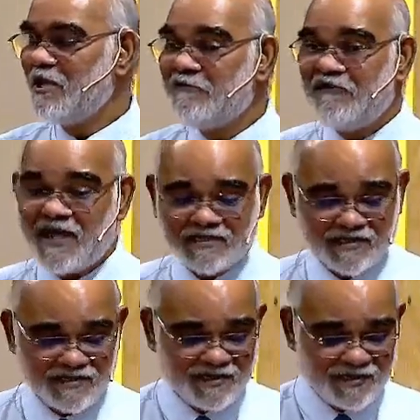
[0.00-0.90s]
In
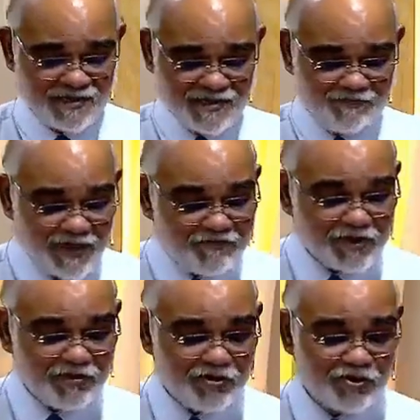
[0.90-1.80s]
fact,
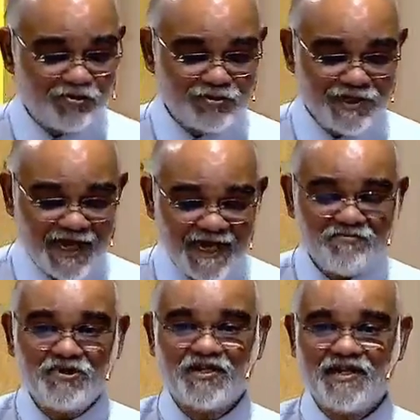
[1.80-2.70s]
people who
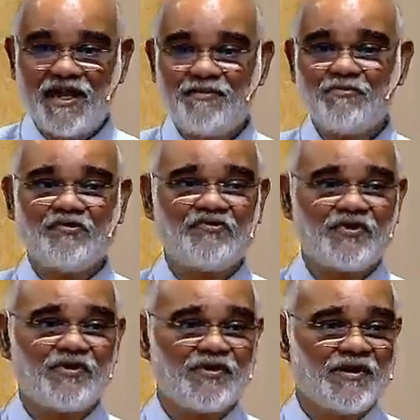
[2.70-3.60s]
name the name of
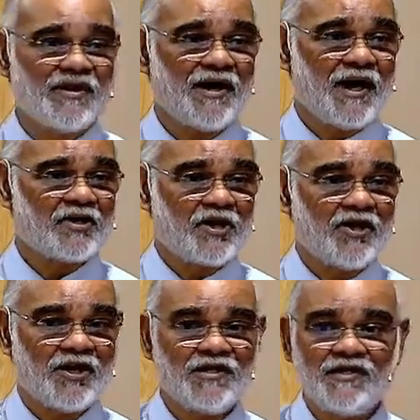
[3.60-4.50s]
our
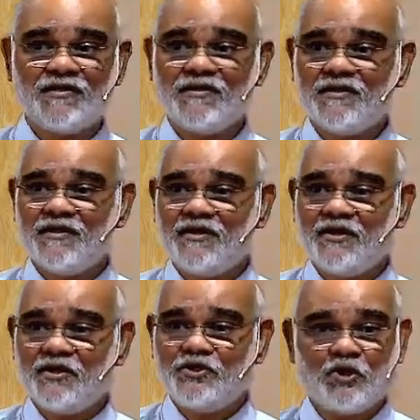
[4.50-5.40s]
God
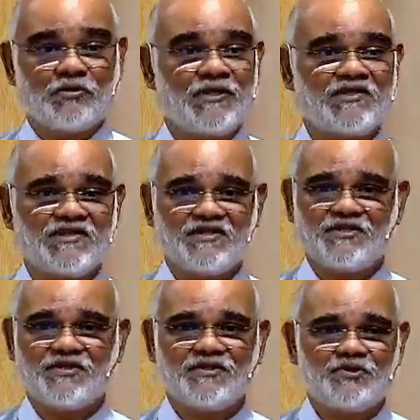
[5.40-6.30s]
don't
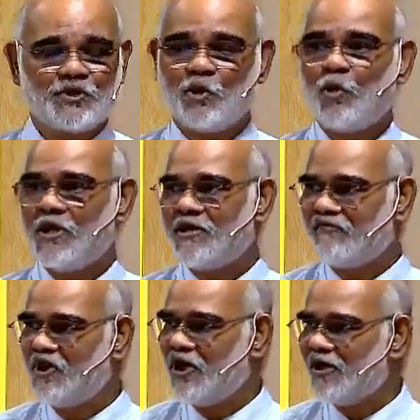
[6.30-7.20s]
listen to the word
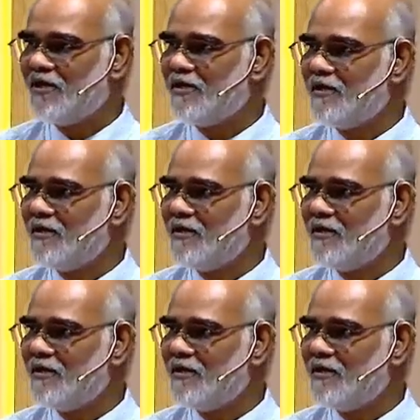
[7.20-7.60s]
of God,